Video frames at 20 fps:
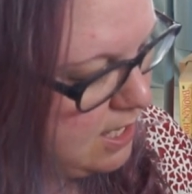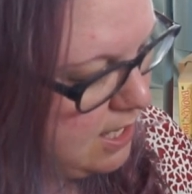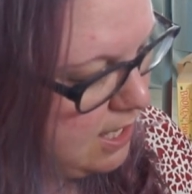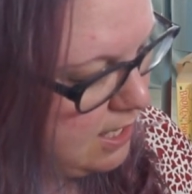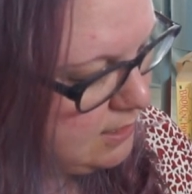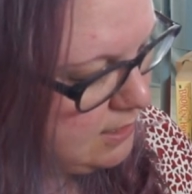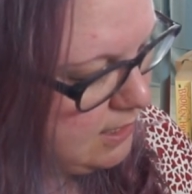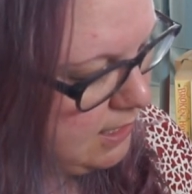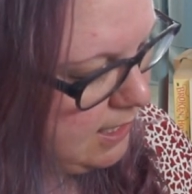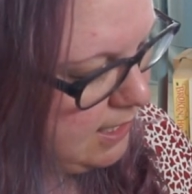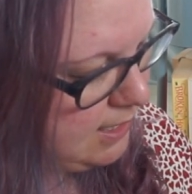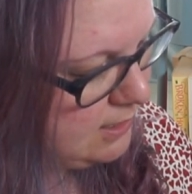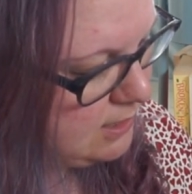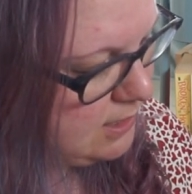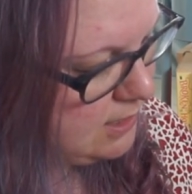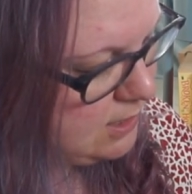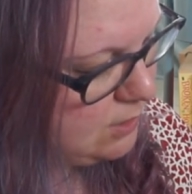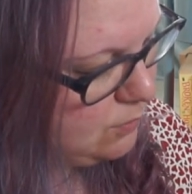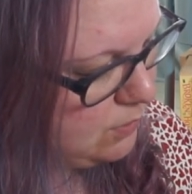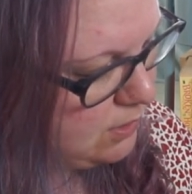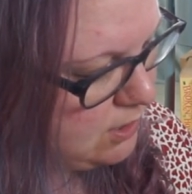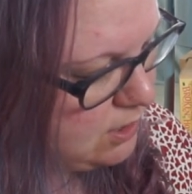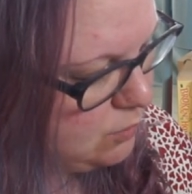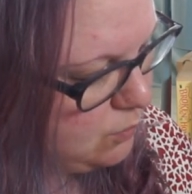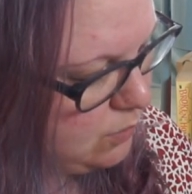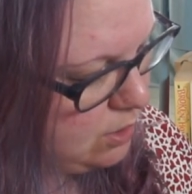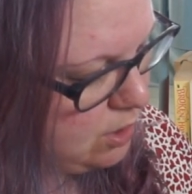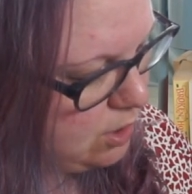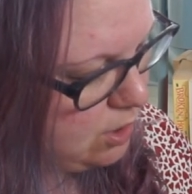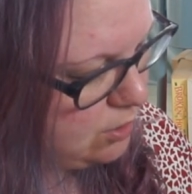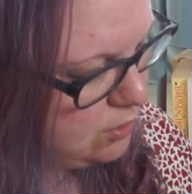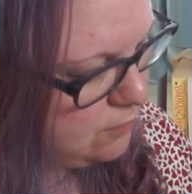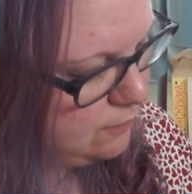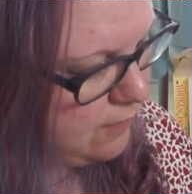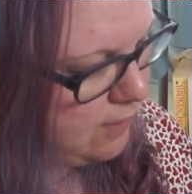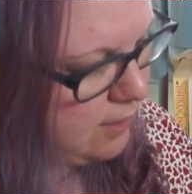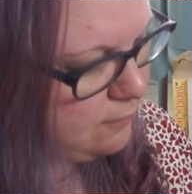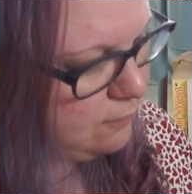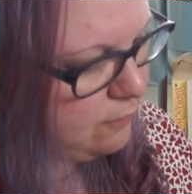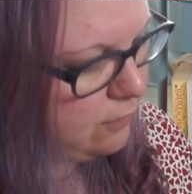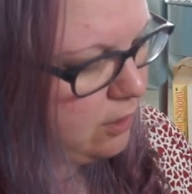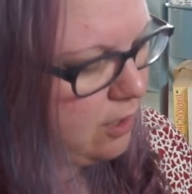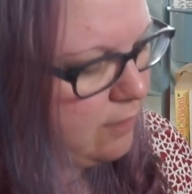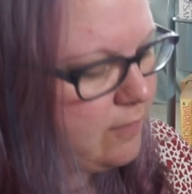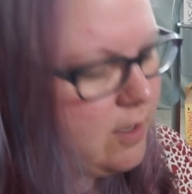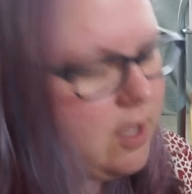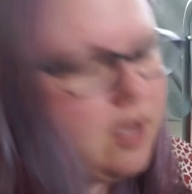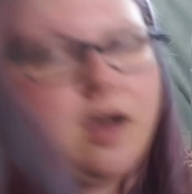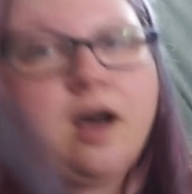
and the lengths to which we go to fight for love.